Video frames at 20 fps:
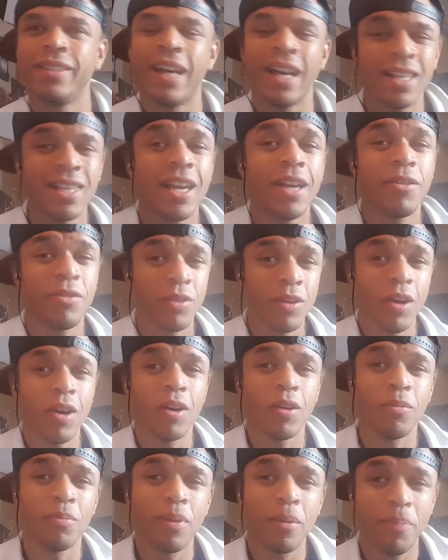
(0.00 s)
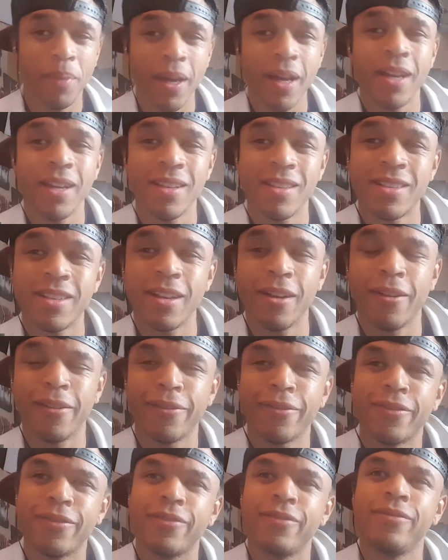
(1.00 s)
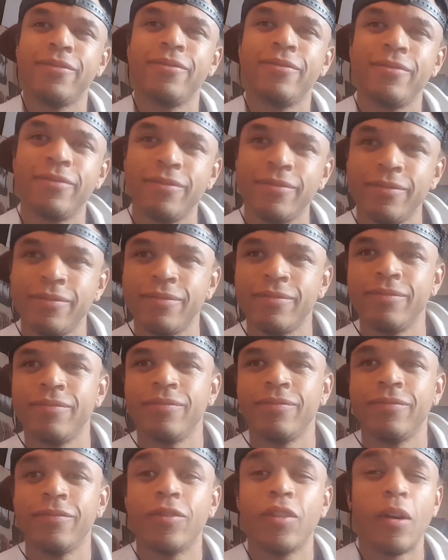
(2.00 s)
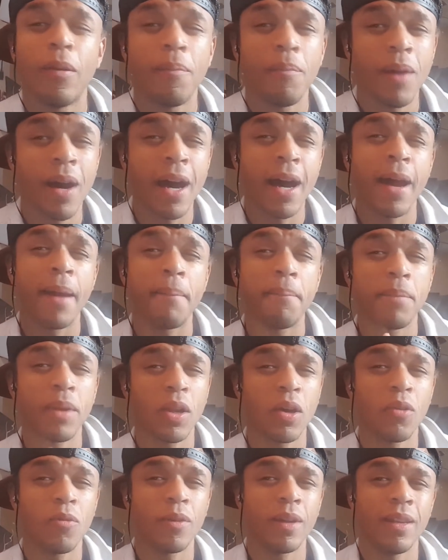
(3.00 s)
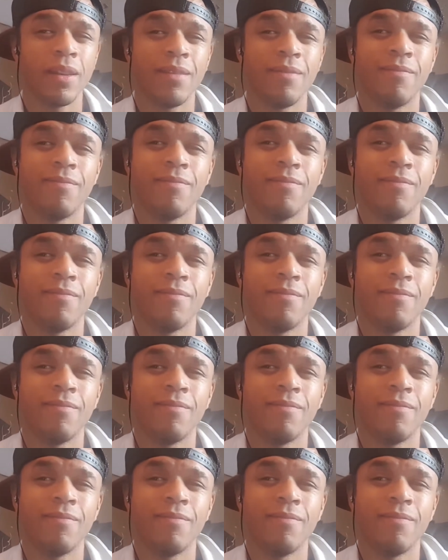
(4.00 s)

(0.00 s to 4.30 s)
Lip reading: That's how you know. Prepare yourself. But mind blowing.